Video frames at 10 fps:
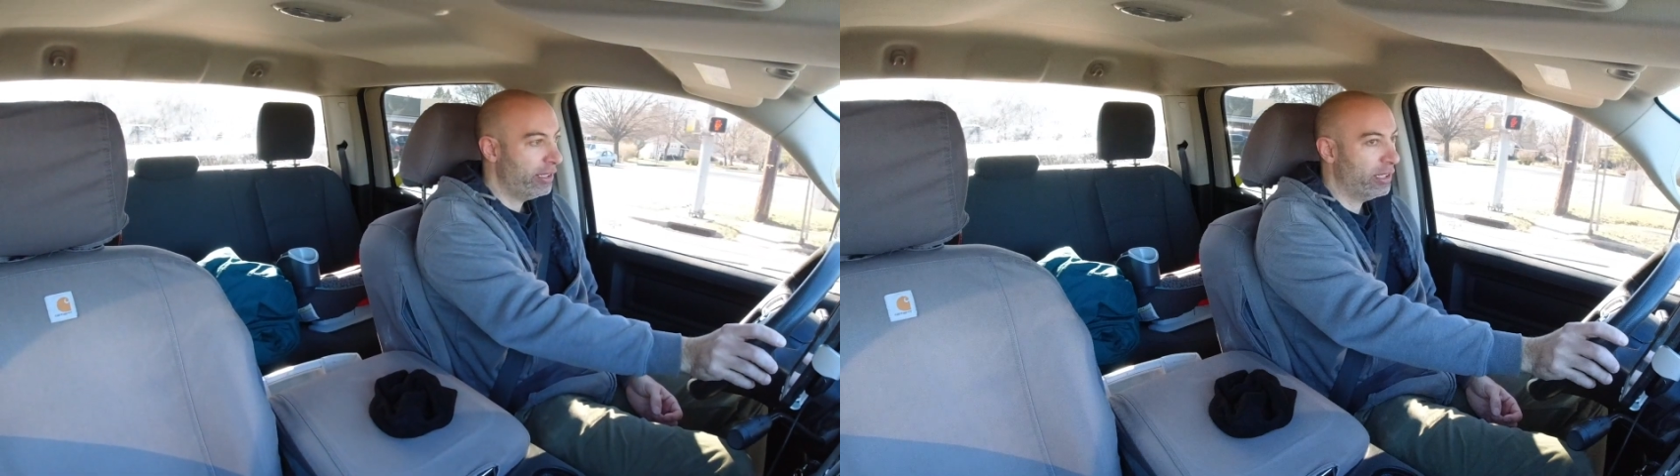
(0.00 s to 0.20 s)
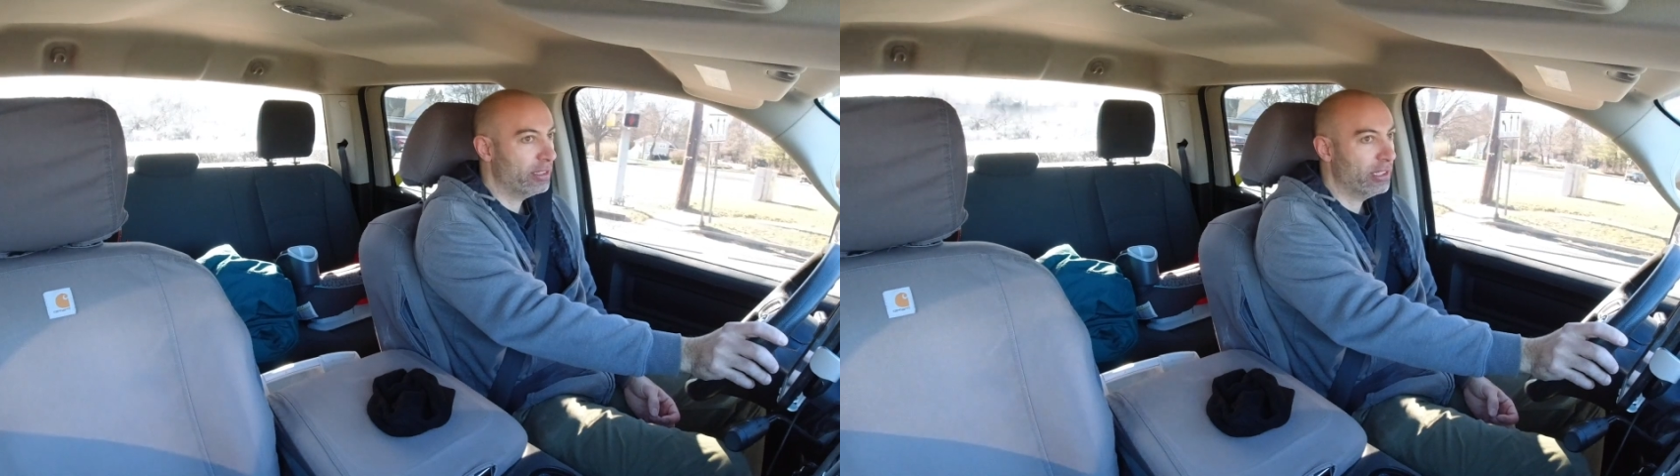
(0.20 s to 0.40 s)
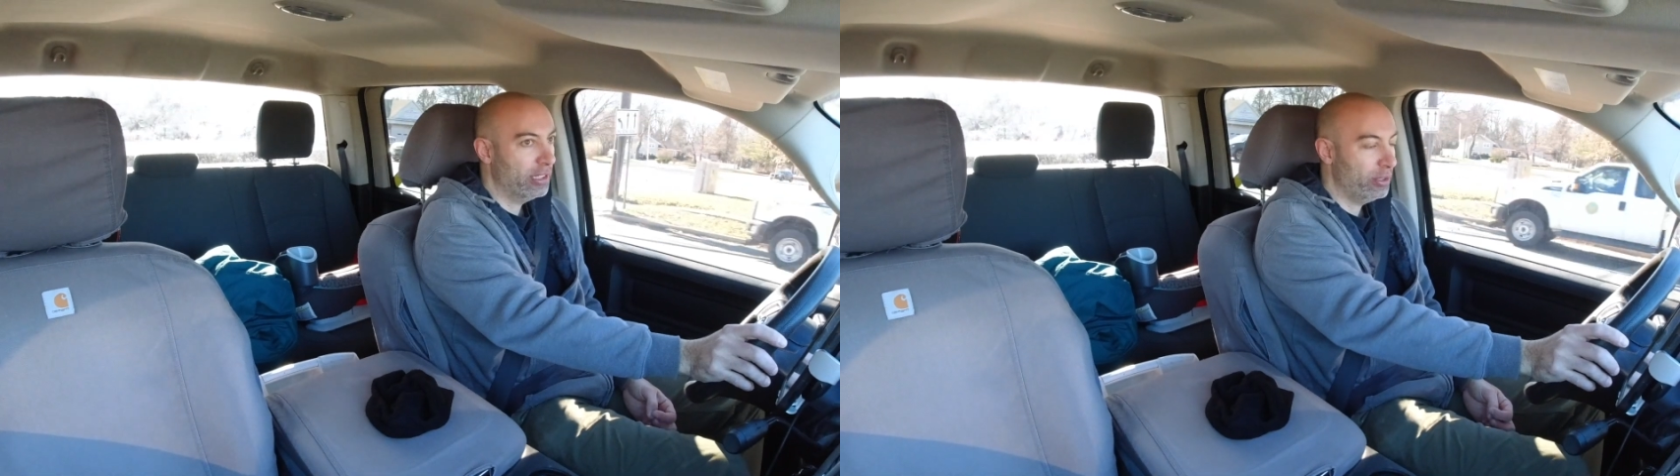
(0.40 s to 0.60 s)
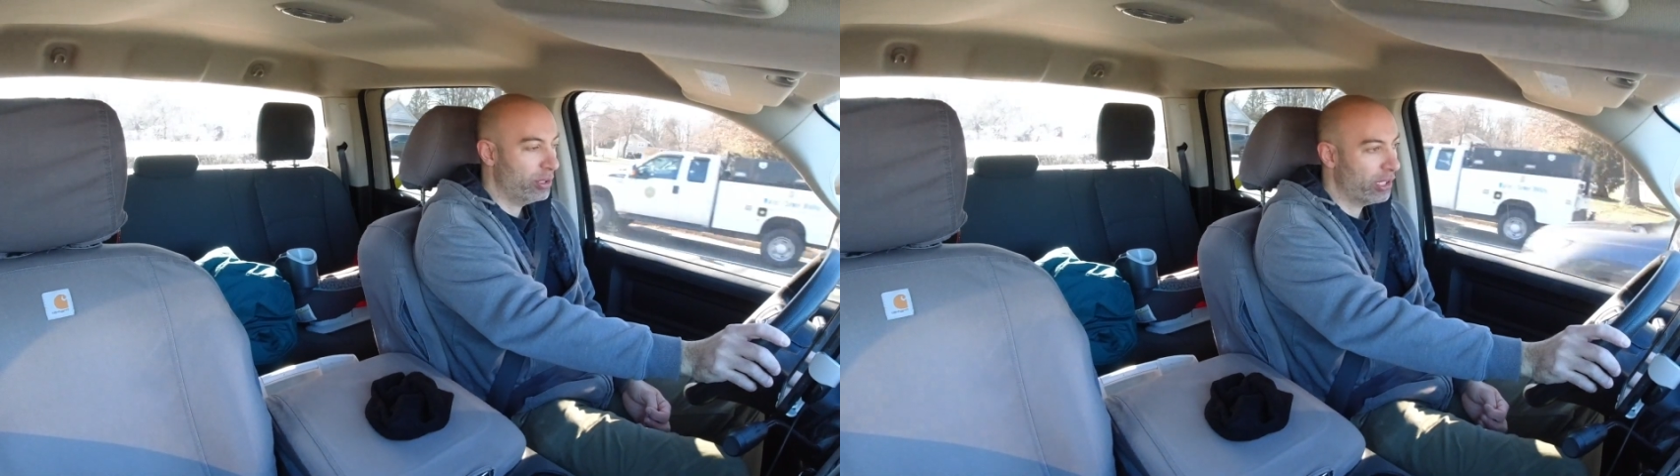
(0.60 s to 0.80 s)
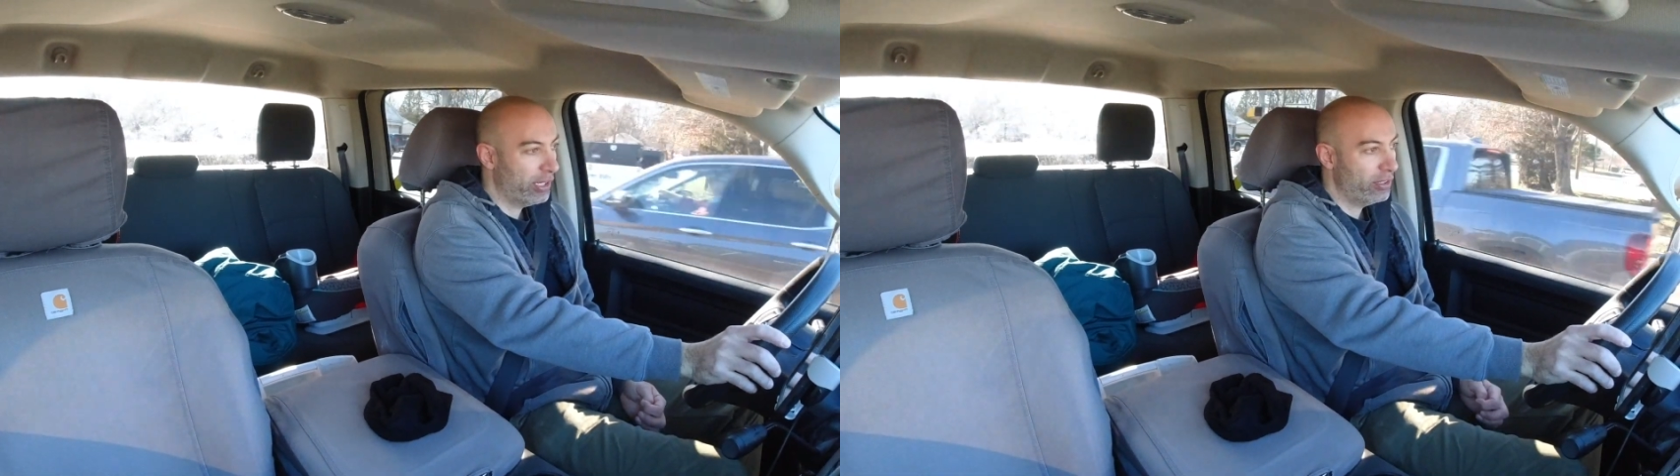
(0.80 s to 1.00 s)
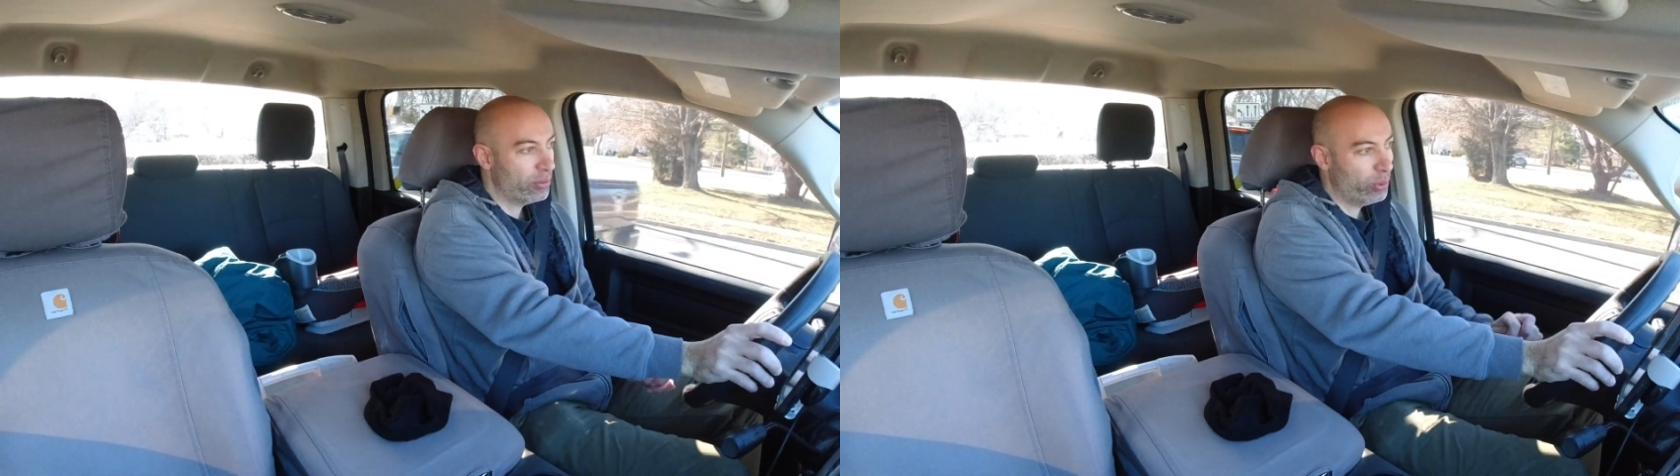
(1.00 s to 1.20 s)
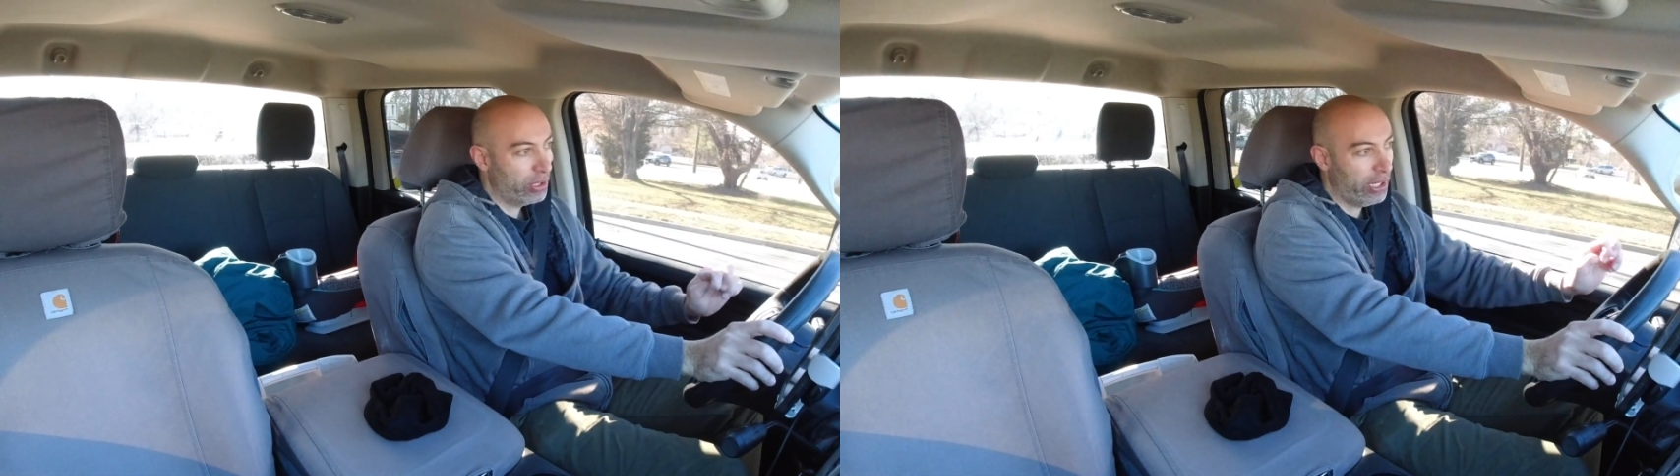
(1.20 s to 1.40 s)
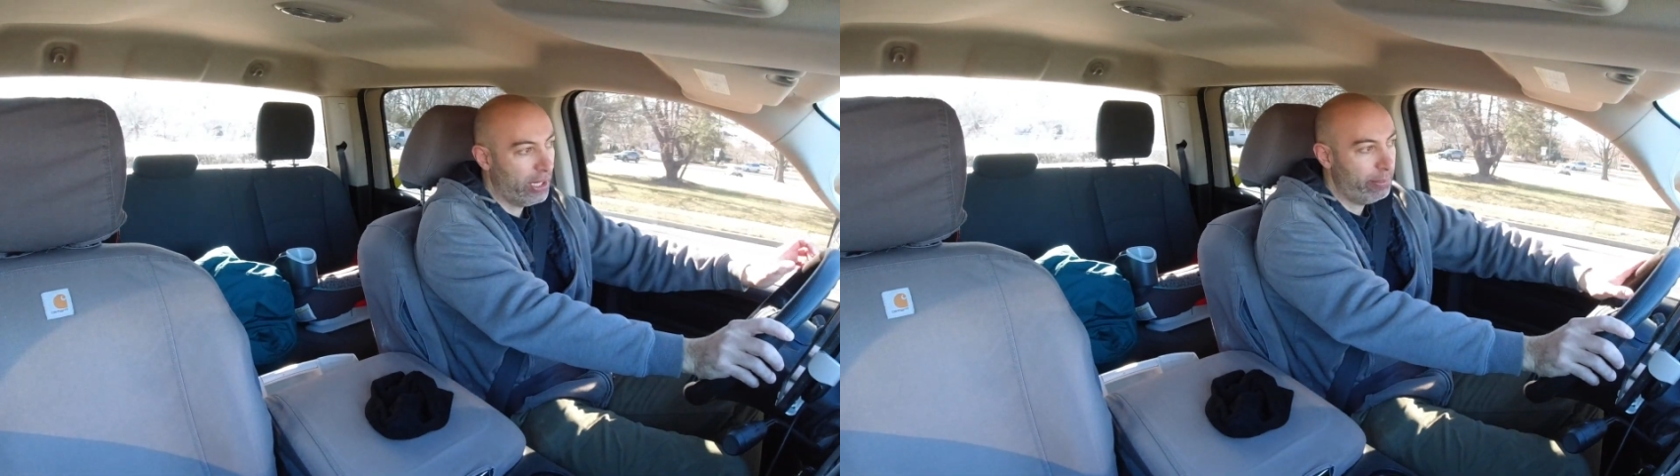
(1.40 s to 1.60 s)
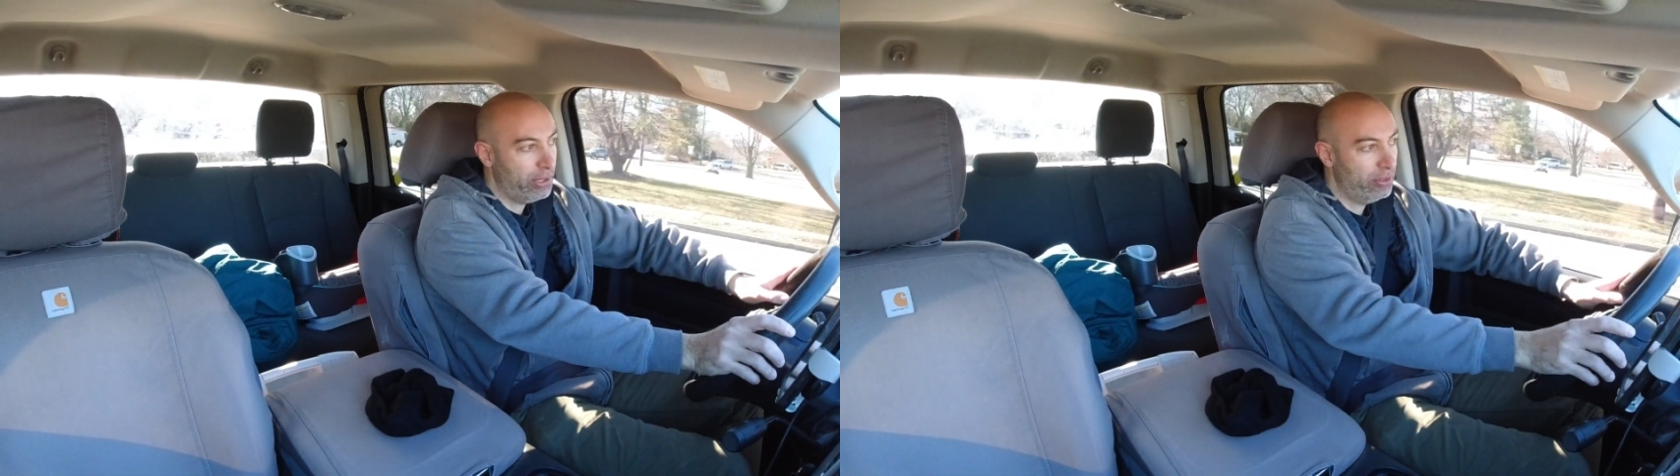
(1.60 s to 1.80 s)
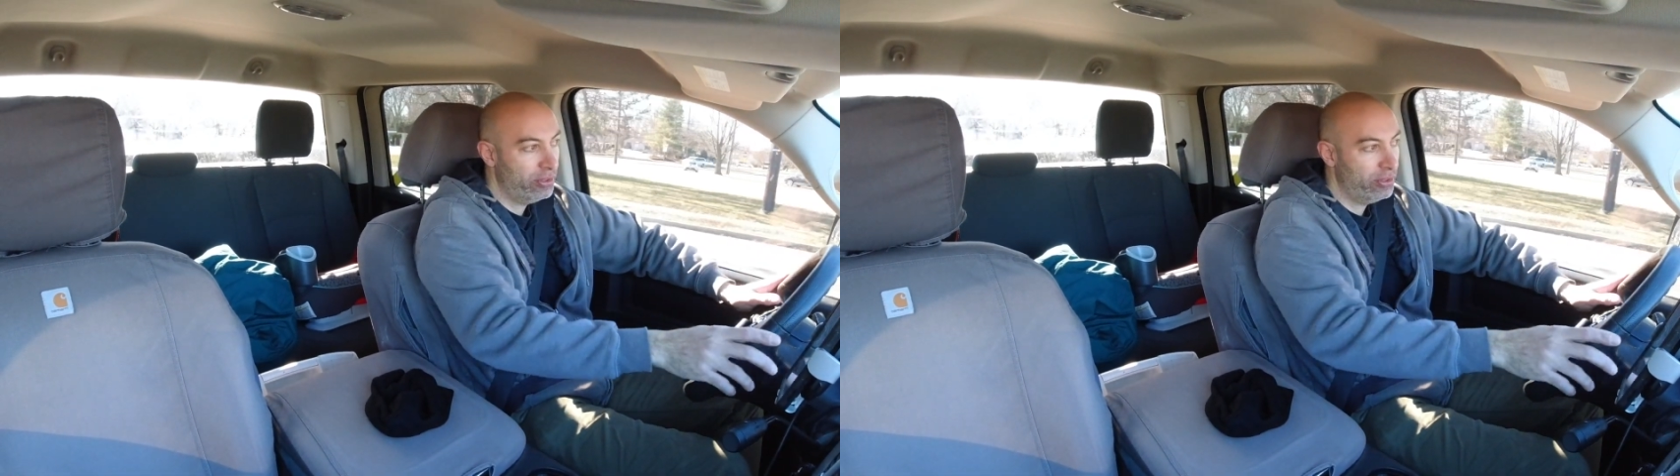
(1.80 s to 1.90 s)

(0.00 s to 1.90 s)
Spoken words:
and I'll tell you guys what happens,